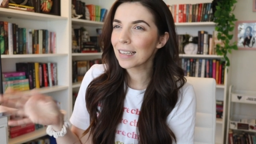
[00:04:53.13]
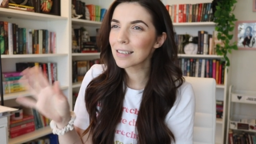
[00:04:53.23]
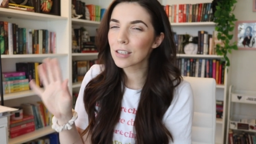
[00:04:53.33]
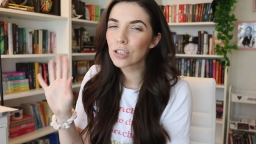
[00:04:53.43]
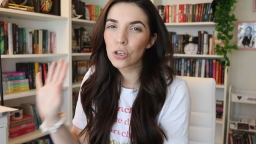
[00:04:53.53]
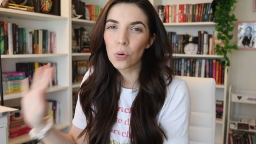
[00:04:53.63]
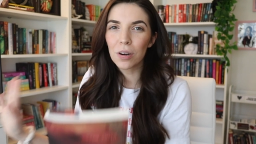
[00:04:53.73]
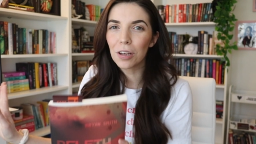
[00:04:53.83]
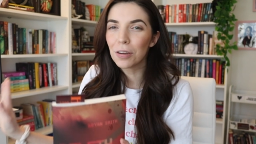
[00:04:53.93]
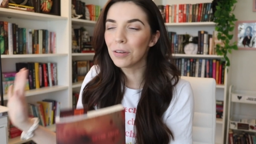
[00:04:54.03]

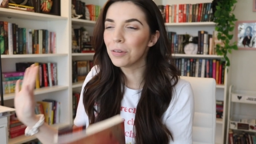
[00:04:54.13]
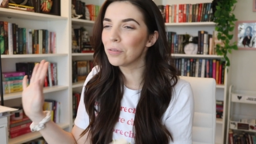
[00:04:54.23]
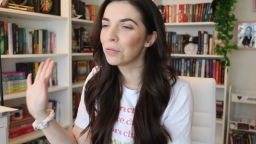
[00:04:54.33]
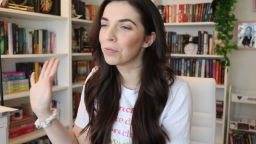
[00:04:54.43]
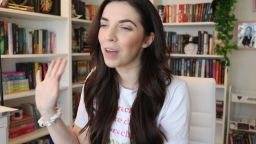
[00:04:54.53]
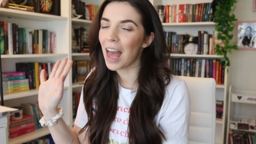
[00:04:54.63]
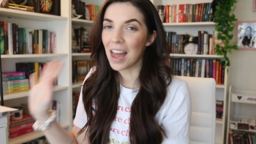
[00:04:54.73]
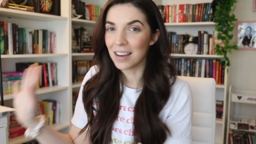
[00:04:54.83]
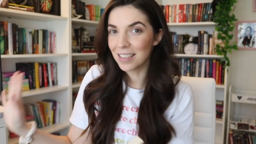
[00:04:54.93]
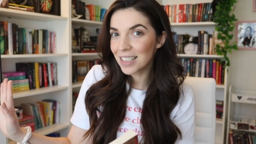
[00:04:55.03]
sort of
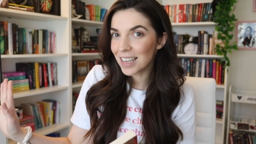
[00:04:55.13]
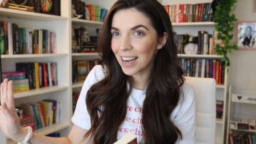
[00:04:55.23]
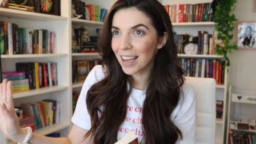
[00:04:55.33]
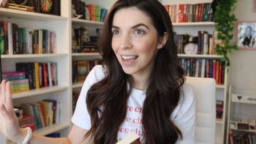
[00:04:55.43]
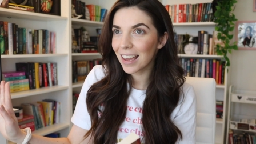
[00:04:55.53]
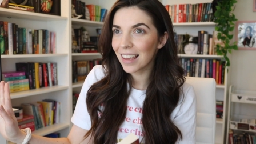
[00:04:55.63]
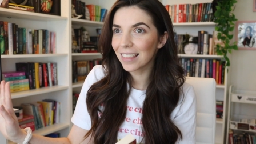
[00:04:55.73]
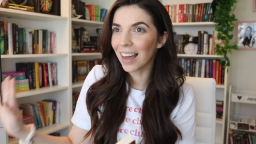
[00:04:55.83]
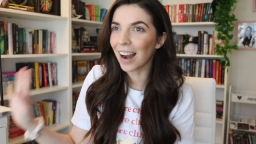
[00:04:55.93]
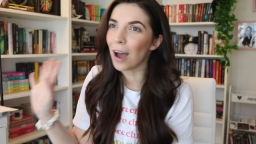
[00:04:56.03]
ending
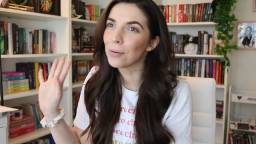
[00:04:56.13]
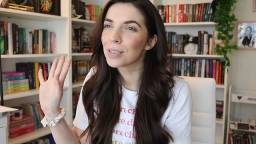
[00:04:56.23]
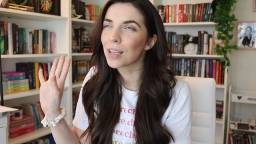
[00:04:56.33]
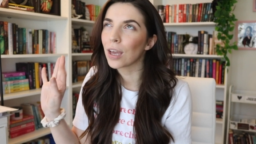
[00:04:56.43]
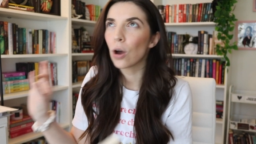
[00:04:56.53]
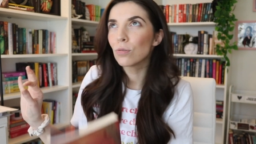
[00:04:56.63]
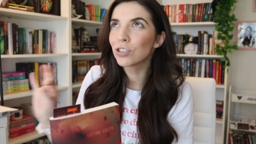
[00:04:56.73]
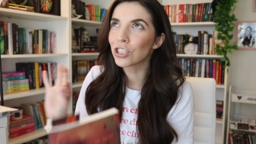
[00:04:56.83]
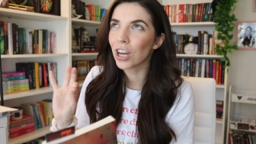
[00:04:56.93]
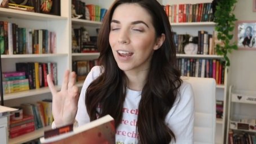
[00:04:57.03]
that I was like, oh
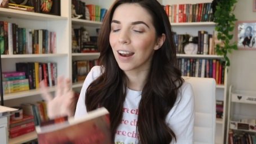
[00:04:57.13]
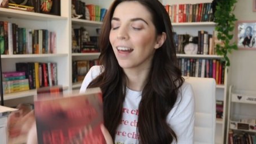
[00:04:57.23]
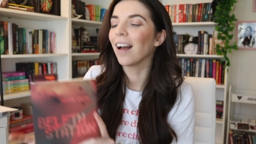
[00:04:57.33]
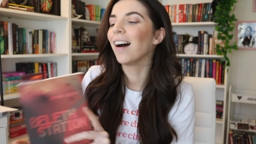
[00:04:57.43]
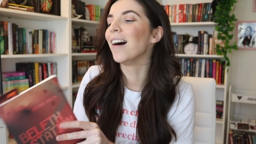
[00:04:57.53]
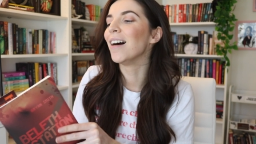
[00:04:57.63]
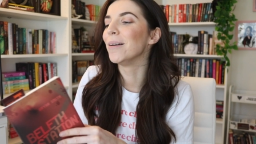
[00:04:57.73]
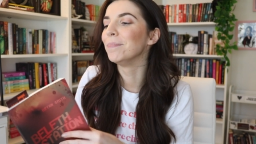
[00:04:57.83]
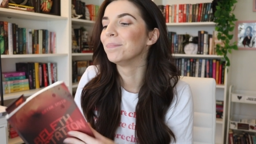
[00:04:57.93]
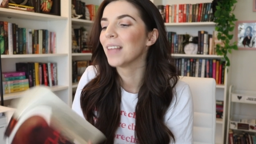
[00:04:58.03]
shit,
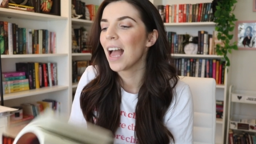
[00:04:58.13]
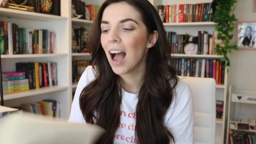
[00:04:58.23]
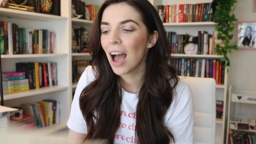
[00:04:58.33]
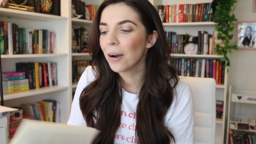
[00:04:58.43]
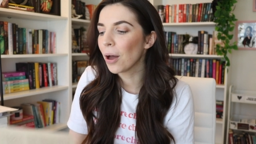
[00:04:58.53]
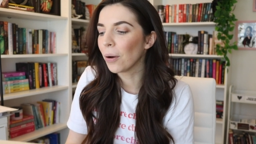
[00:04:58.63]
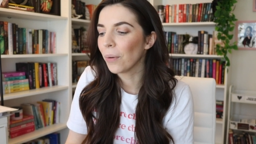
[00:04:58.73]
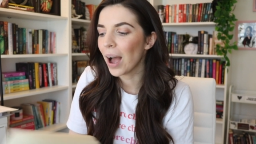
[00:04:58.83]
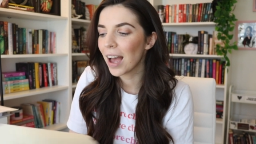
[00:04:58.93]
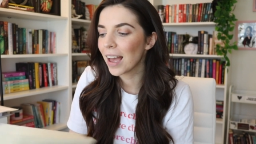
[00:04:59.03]
I don't know,
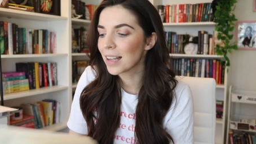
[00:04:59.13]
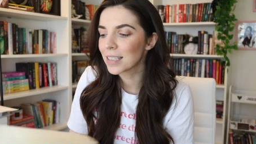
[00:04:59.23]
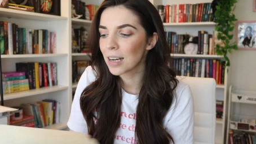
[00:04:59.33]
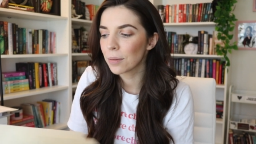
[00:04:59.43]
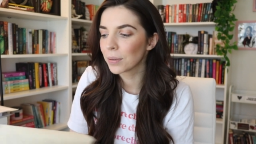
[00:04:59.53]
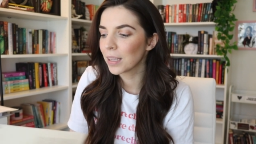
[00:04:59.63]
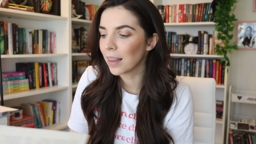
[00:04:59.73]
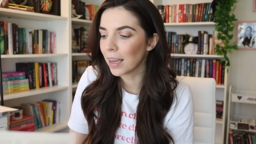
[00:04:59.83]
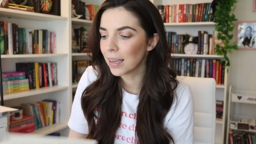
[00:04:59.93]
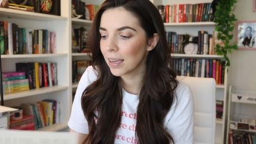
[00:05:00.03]
I ended up really
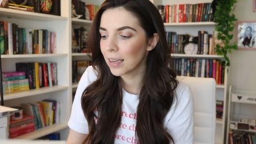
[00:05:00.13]
liking